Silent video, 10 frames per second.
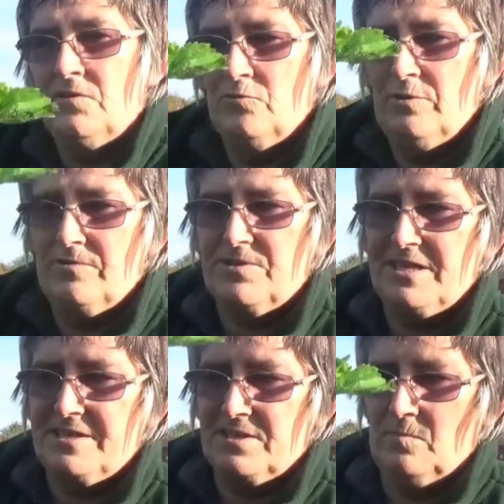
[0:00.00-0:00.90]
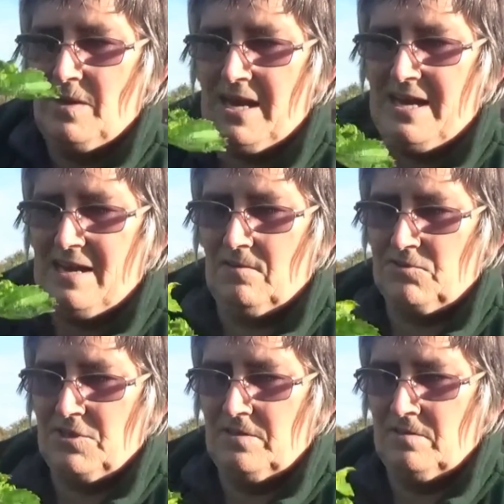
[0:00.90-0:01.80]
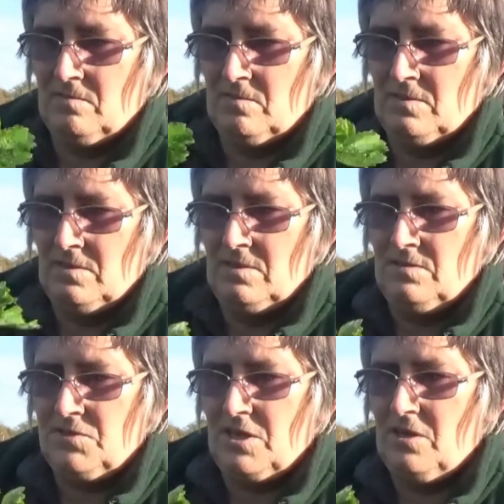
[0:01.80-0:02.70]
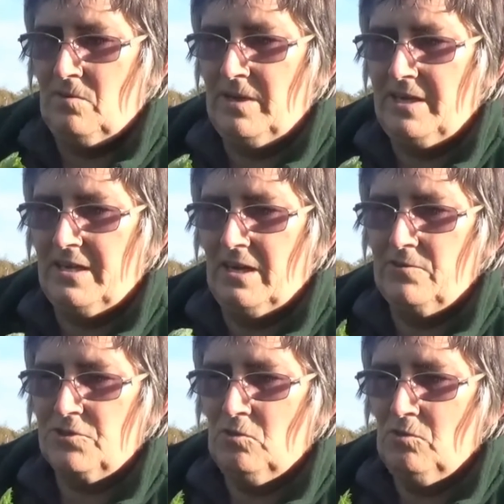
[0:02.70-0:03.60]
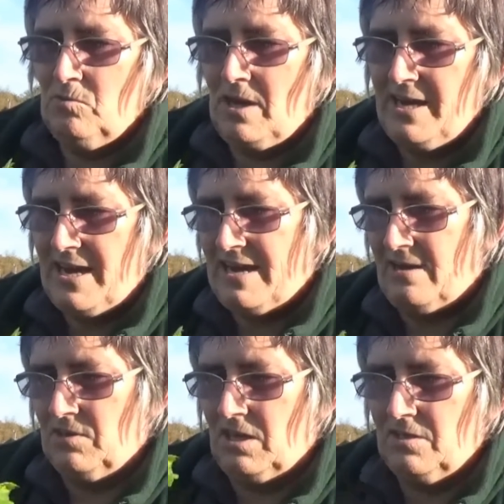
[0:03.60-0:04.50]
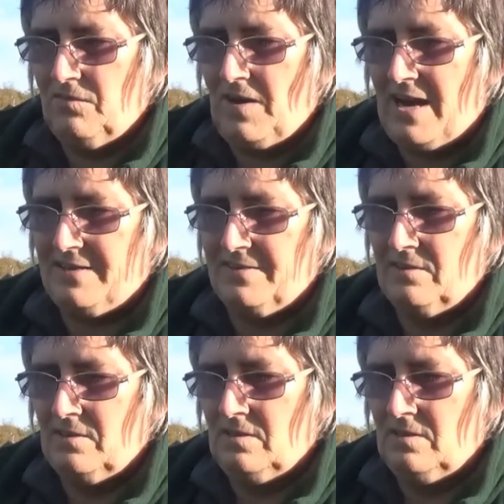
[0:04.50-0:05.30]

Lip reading: the root system out, so it goes all the way out like a fan,